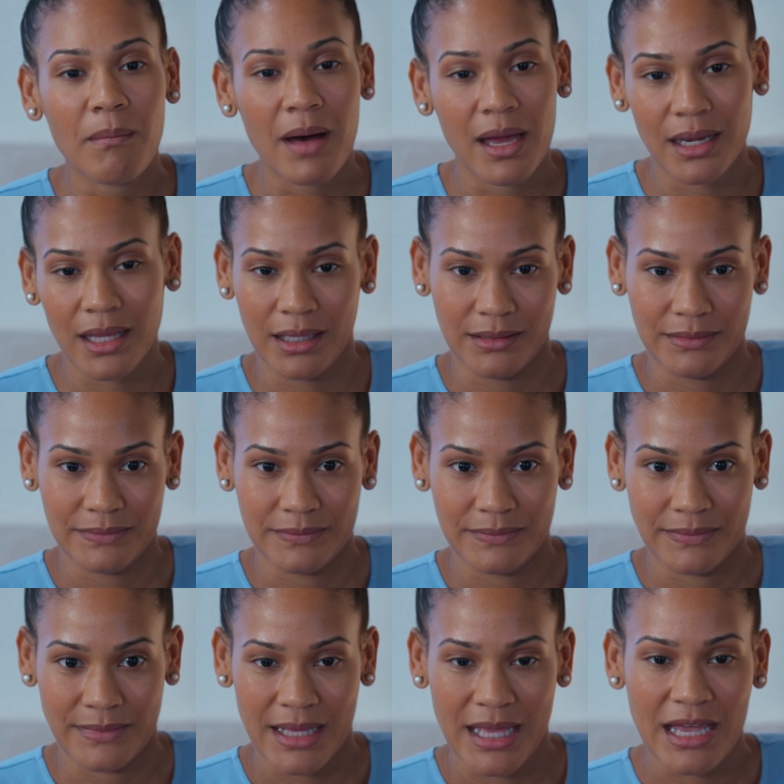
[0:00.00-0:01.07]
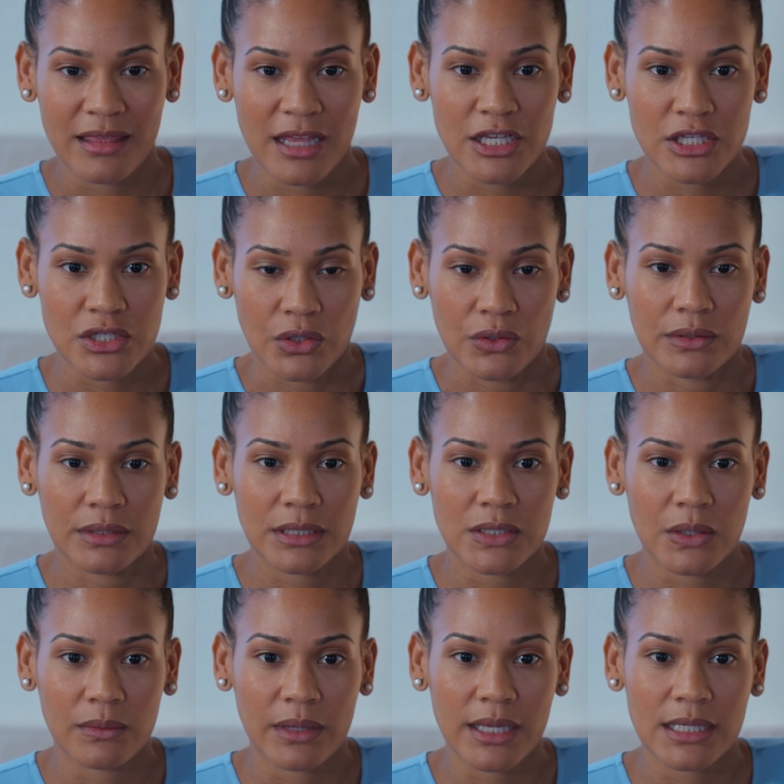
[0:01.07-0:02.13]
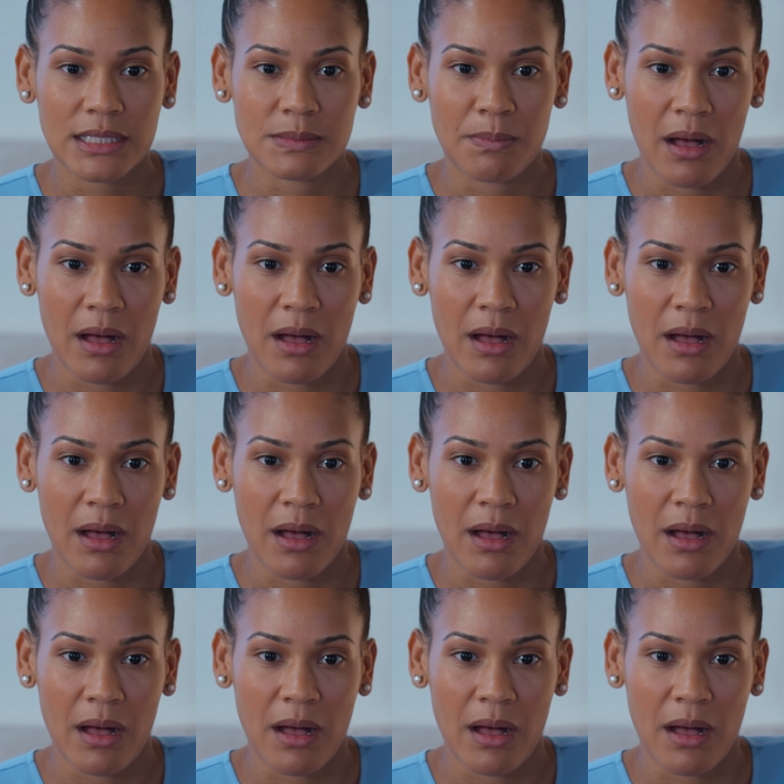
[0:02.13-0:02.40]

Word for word: money, and they certainly don't like his